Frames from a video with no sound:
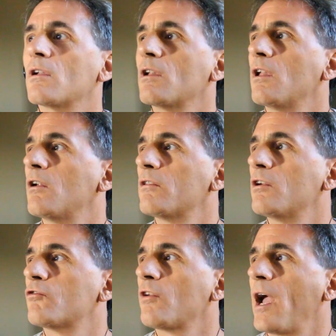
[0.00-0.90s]
you know,
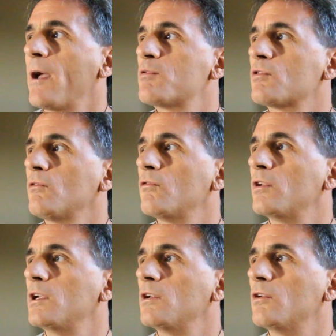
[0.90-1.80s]
there's
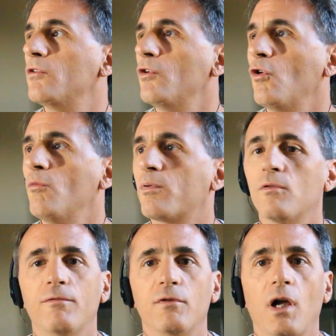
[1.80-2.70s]
absolutely no
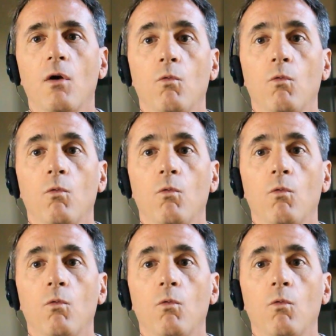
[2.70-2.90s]
proof of that